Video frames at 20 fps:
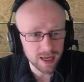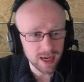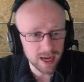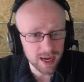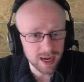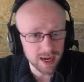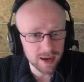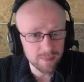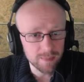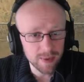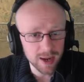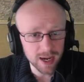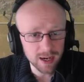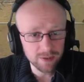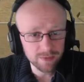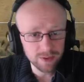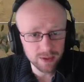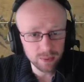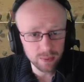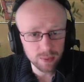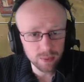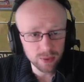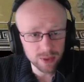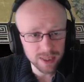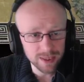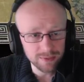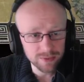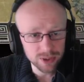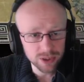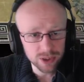And I think we would
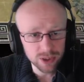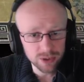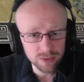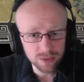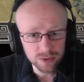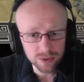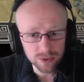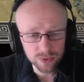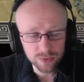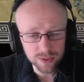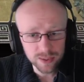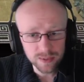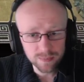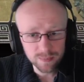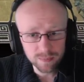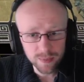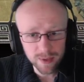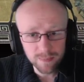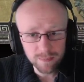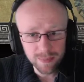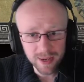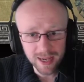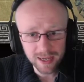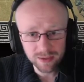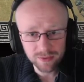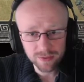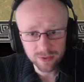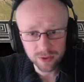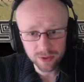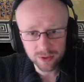have to choose all this
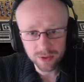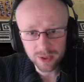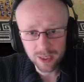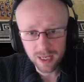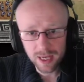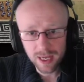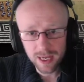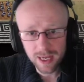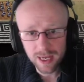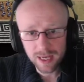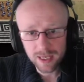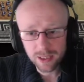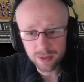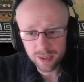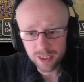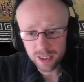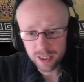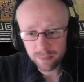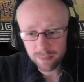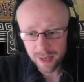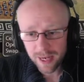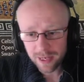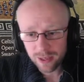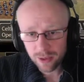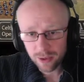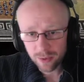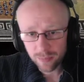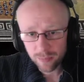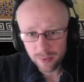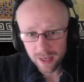impact foot to actually back
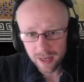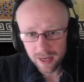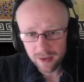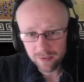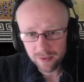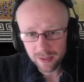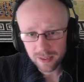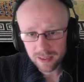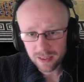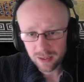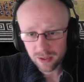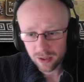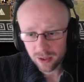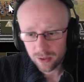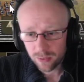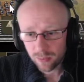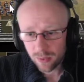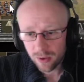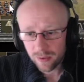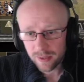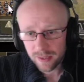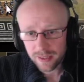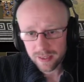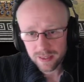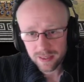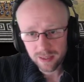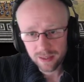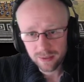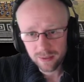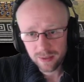up. I think that's a lot of warriors,
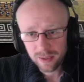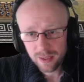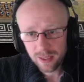though.